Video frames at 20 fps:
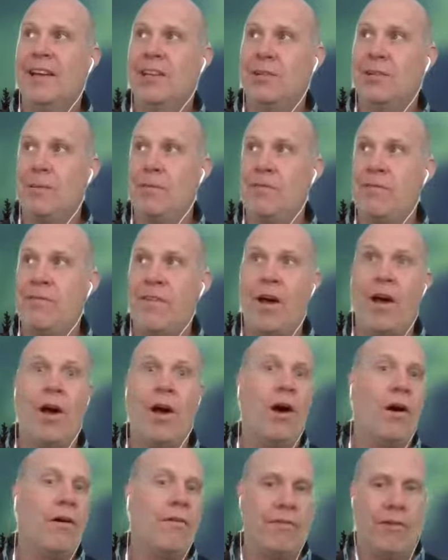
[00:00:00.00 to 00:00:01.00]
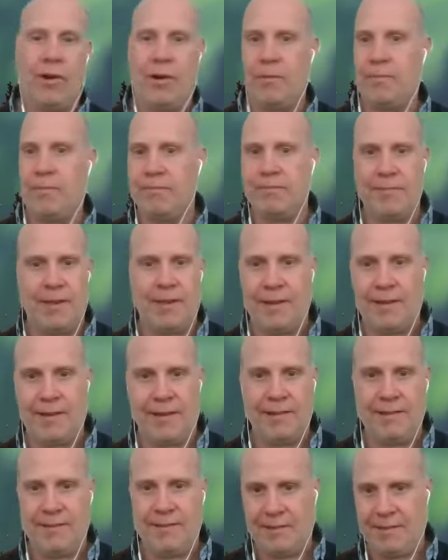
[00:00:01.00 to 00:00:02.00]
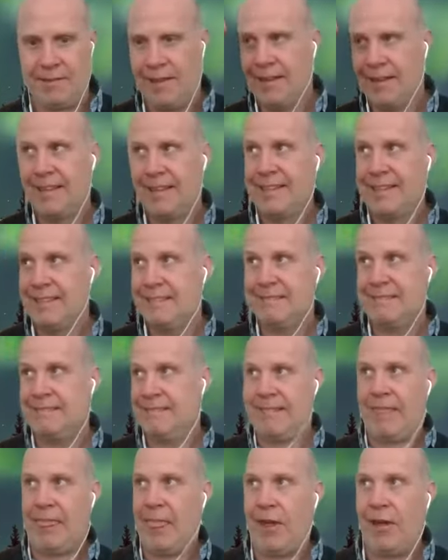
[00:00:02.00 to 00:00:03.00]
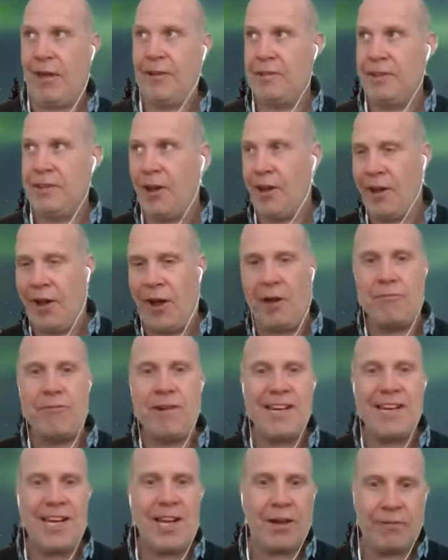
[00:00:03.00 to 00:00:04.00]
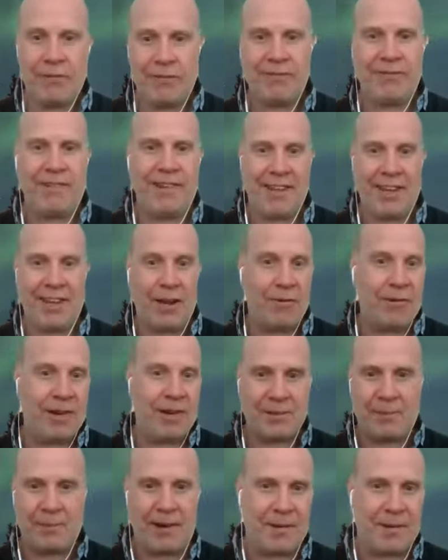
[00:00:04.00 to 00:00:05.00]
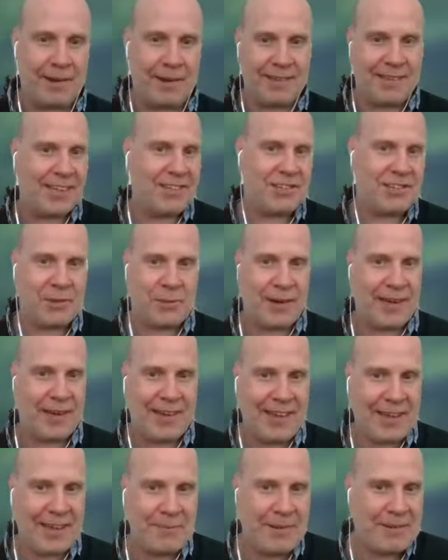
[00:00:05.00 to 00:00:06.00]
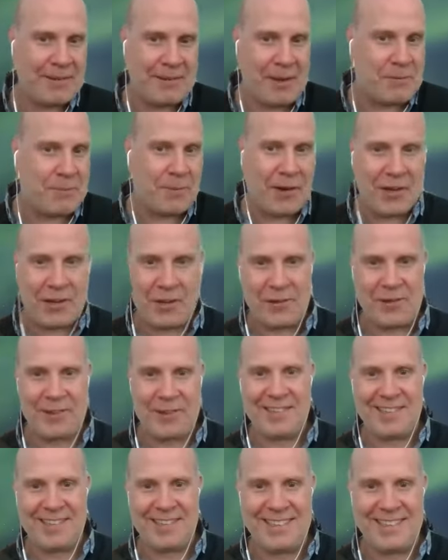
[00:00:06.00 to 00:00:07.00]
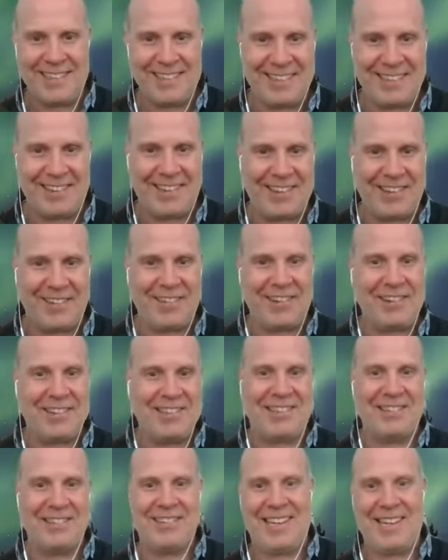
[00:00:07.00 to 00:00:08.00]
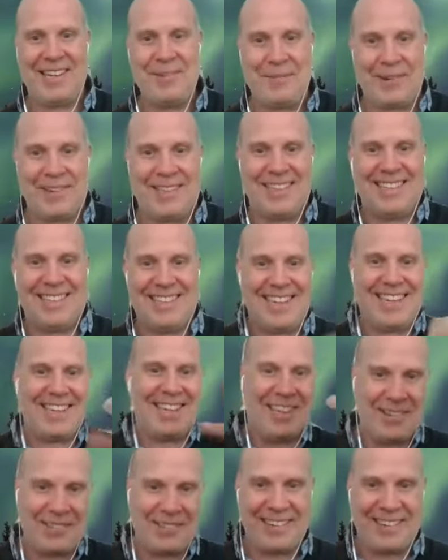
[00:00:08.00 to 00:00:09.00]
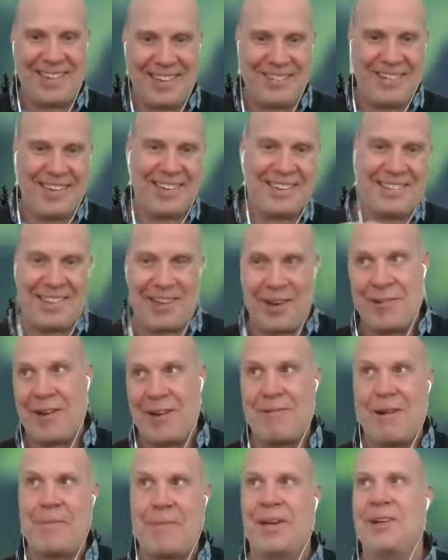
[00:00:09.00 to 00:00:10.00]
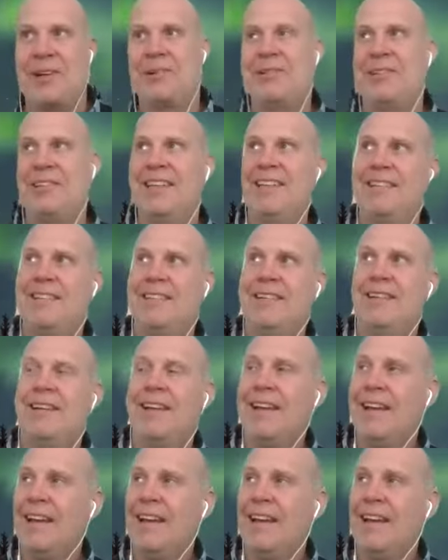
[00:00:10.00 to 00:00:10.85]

So, I'm far from like I. I, I read enough and then go and experiment. Cause that's just the way I am. That's my curiosity. Like I don't go too deep. I just take enough and go and go down rabbit holes, Lisa.